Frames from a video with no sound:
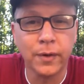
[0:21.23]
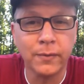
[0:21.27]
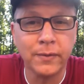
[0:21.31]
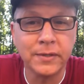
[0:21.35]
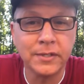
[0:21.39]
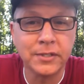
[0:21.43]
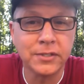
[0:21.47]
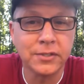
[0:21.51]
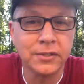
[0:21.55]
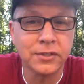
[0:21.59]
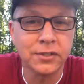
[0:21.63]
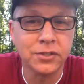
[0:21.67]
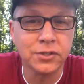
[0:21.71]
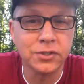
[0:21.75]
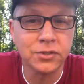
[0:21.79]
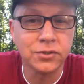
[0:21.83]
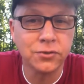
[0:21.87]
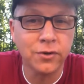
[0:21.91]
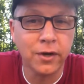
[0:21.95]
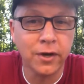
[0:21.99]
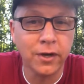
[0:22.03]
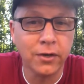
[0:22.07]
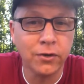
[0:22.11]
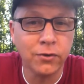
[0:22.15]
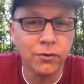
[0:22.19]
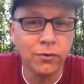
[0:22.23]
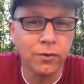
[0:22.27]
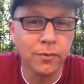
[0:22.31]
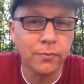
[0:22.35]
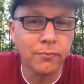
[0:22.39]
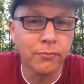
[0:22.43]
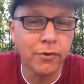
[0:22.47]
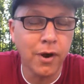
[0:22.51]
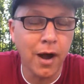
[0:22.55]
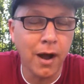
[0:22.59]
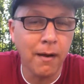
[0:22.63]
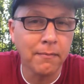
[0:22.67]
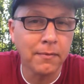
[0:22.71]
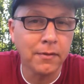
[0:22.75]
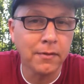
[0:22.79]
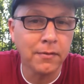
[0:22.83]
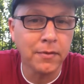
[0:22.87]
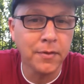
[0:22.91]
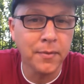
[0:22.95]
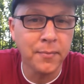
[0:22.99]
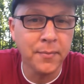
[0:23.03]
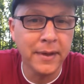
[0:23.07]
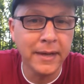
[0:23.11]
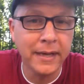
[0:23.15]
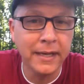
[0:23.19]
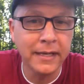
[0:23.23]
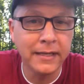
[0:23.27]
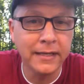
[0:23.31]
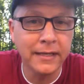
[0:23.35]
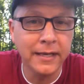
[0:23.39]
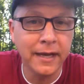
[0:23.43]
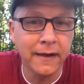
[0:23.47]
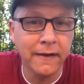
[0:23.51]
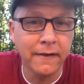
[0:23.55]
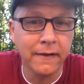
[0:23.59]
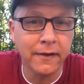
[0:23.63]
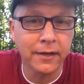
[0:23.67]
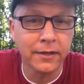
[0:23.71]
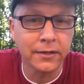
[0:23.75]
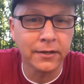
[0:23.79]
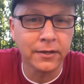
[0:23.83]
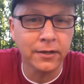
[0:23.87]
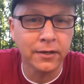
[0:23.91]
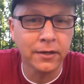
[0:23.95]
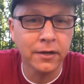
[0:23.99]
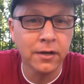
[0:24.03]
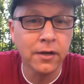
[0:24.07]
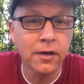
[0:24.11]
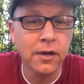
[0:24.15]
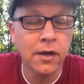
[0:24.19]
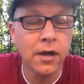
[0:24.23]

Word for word: which is the struggle or problem the main character,